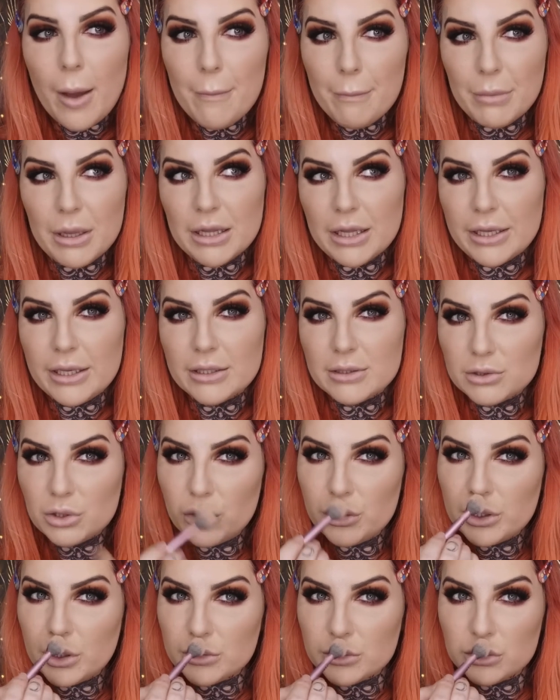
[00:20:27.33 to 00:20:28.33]
My light is
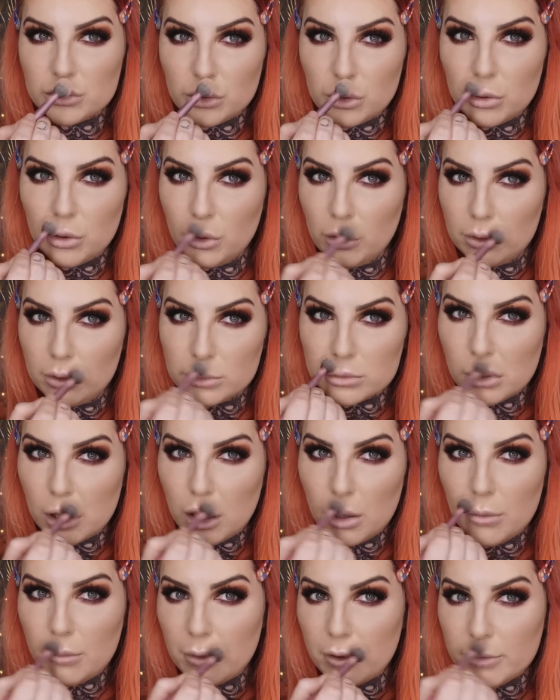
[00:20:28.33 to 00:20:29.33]
turned down so low as
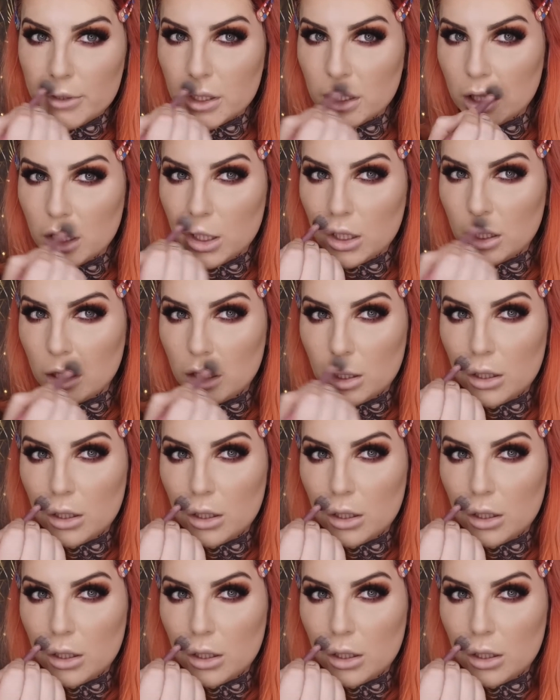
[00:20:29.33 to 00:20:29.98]
well, my ring light.